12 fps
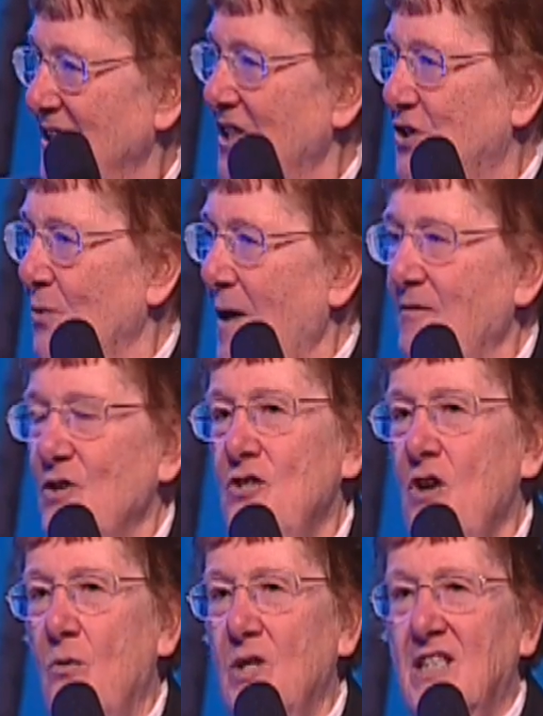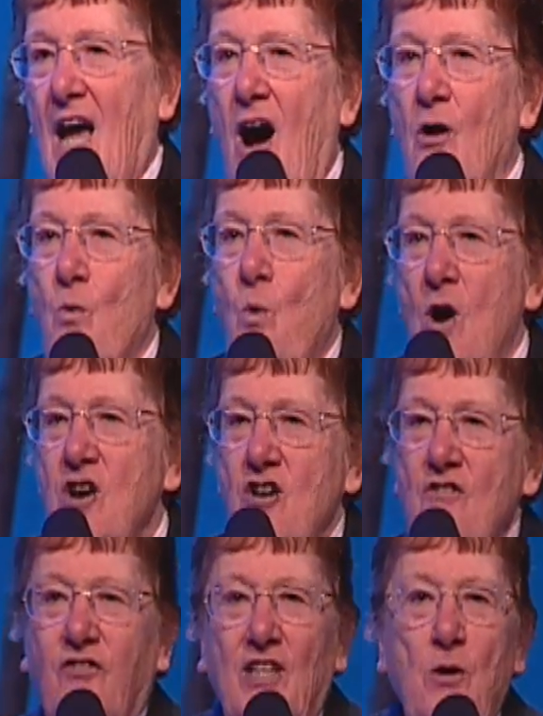Did you ever notice how
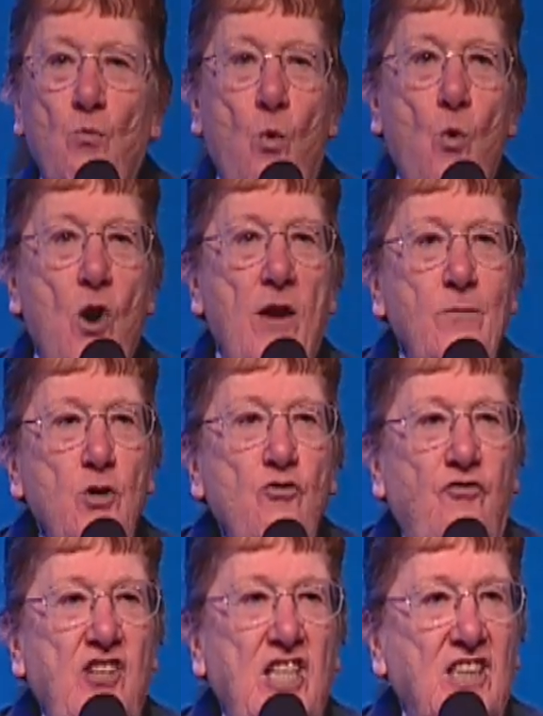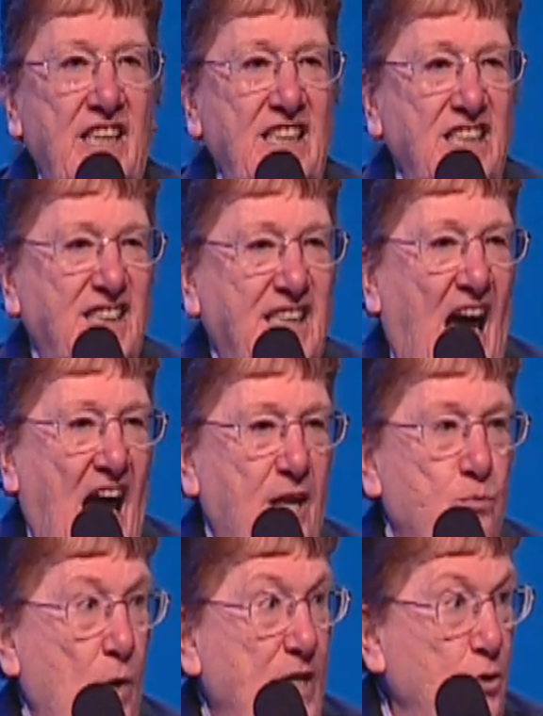wonderfully warm you feel
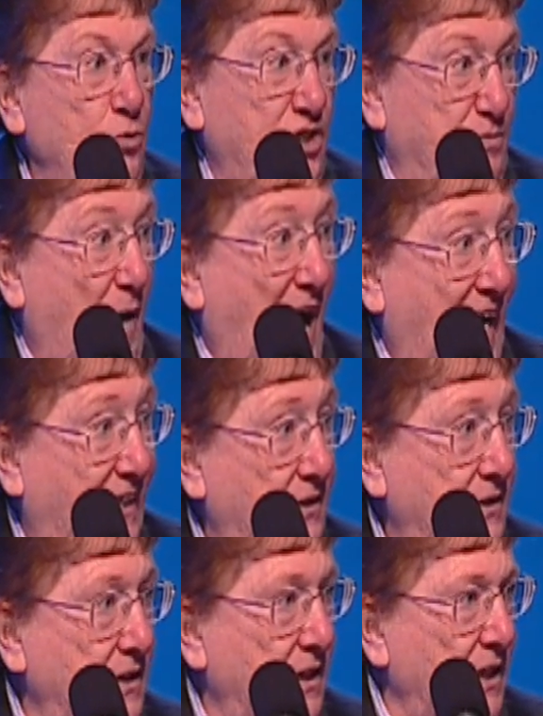inside when you smile?